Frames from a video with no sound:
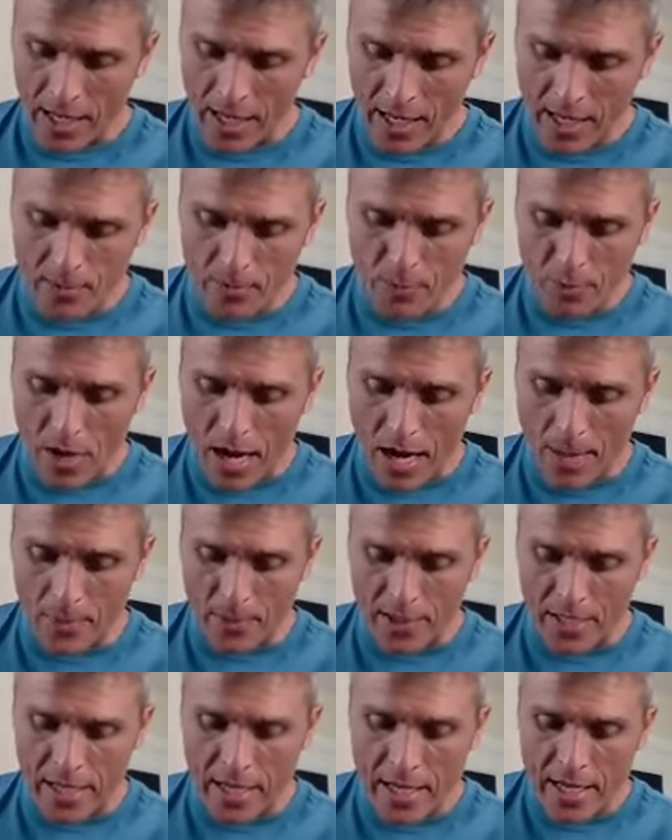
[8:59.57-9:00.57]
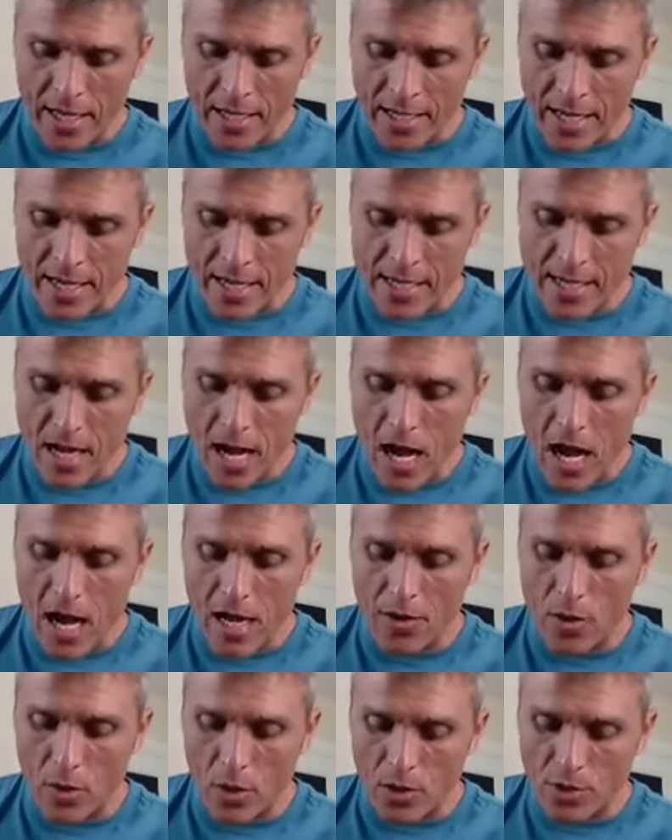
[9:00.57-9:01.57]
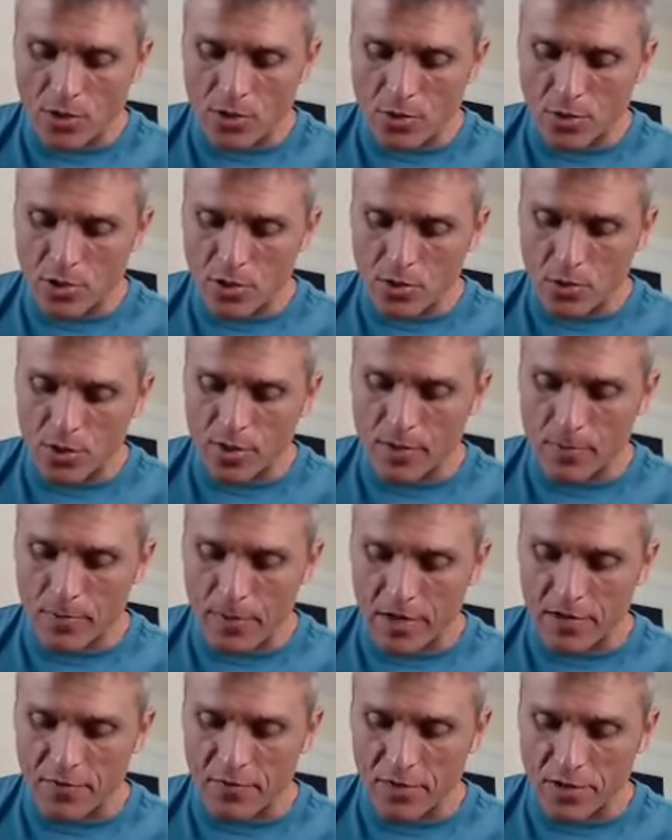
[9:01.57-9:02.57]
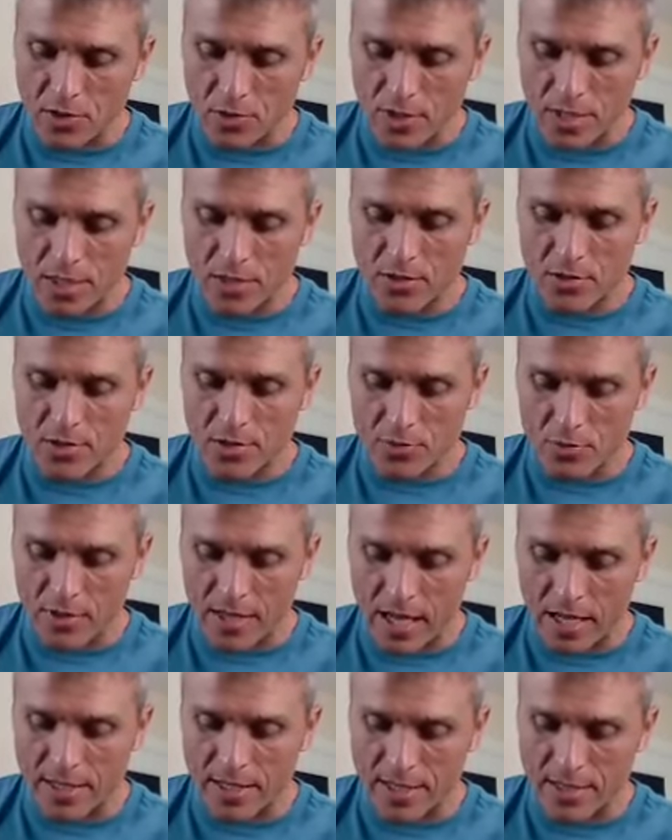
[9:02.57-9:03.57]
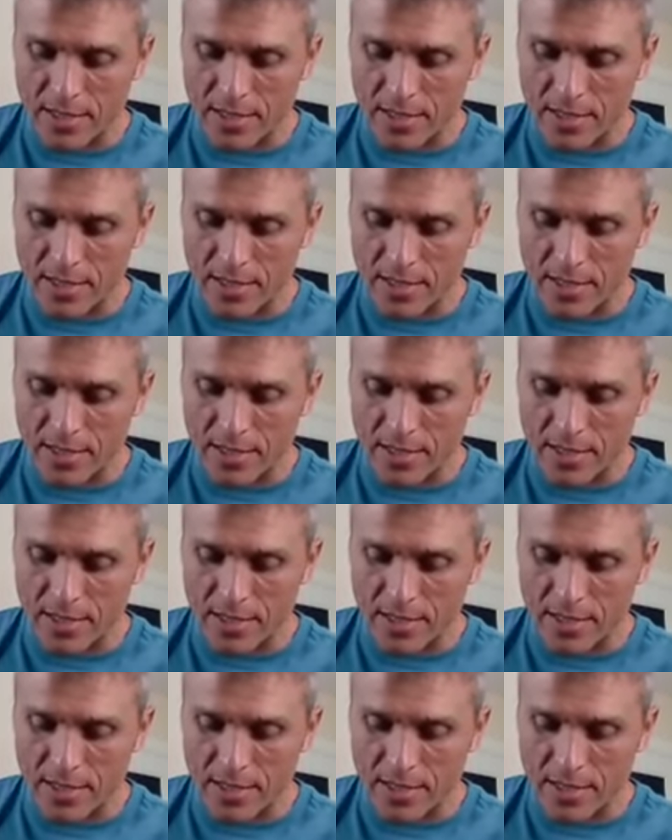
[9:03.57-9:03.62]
in property cannot also enjoy the beneficial interest without